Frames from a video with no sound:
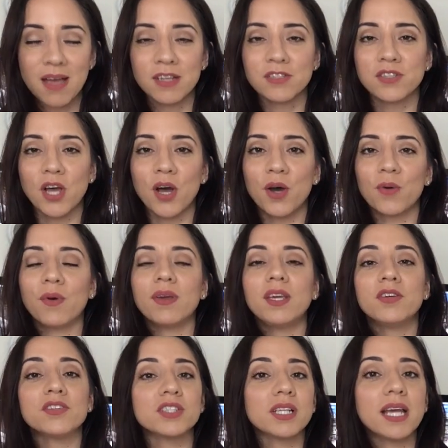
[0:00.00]
So
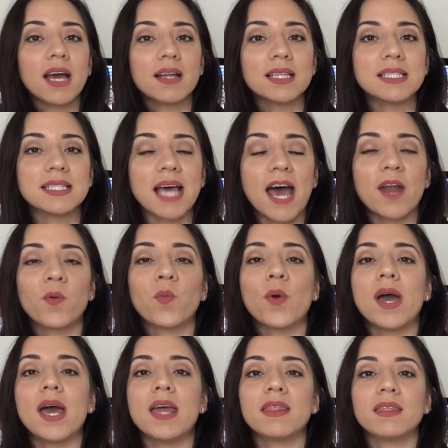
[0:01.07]
usually on set
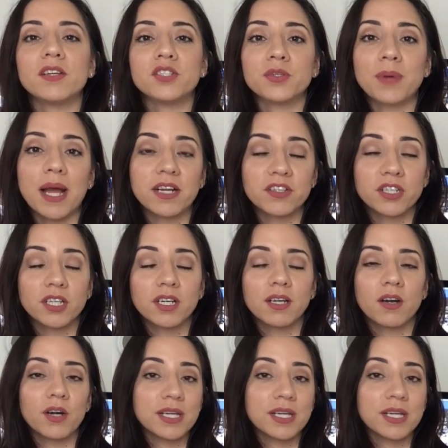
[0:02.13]
when the director